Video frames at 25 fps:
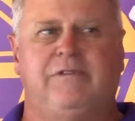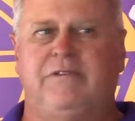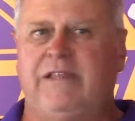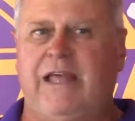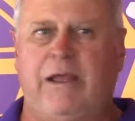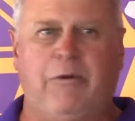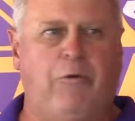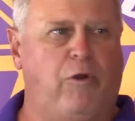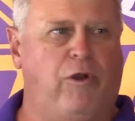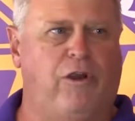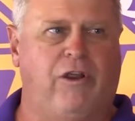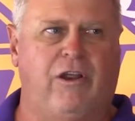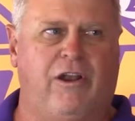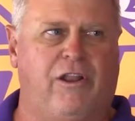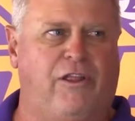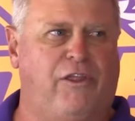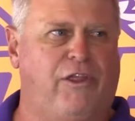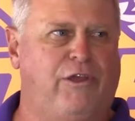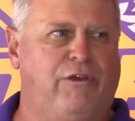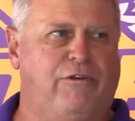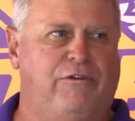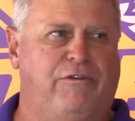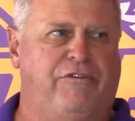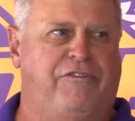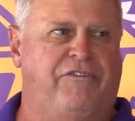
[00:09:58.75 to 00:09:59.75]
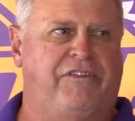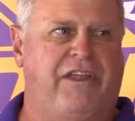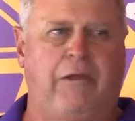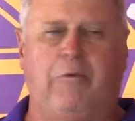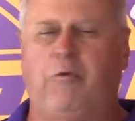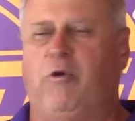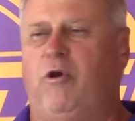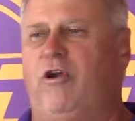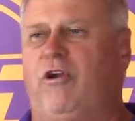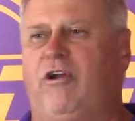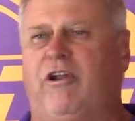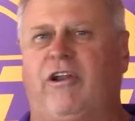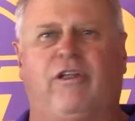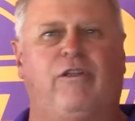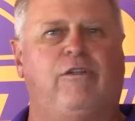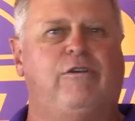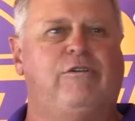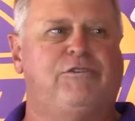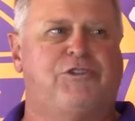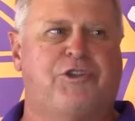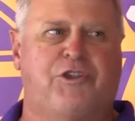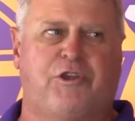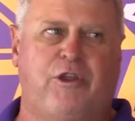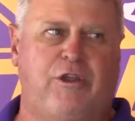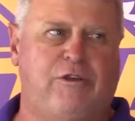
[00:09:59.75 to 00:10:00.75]
They weren't going to lose. They weren't going to
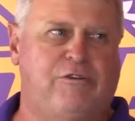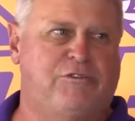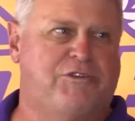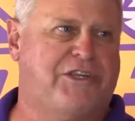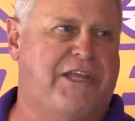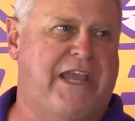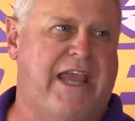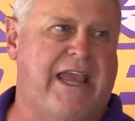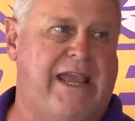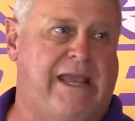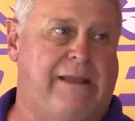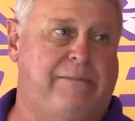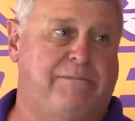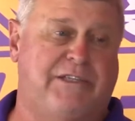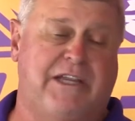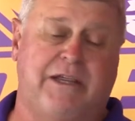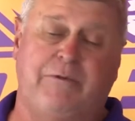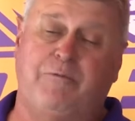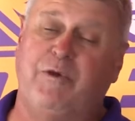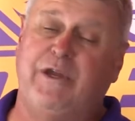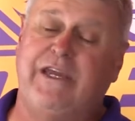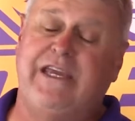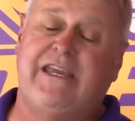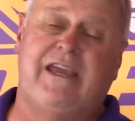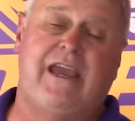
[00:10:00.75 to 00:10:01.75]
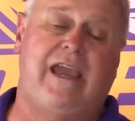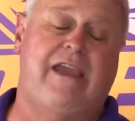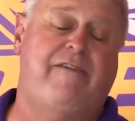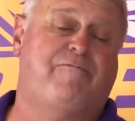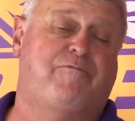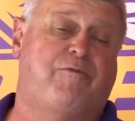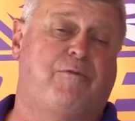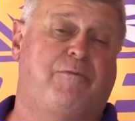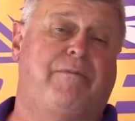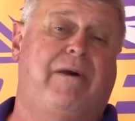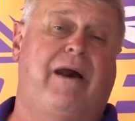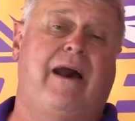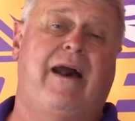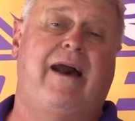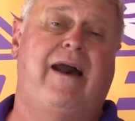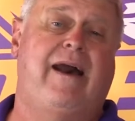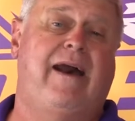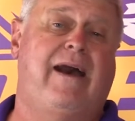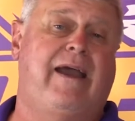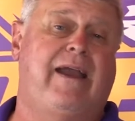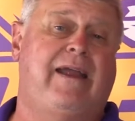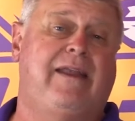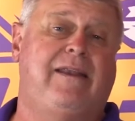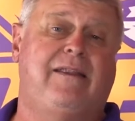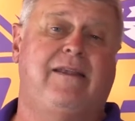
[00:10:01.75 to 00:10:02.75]
lose close games, and we came from
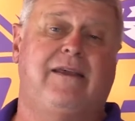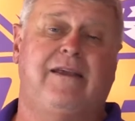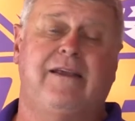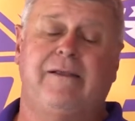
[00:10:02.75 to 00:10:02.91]
behind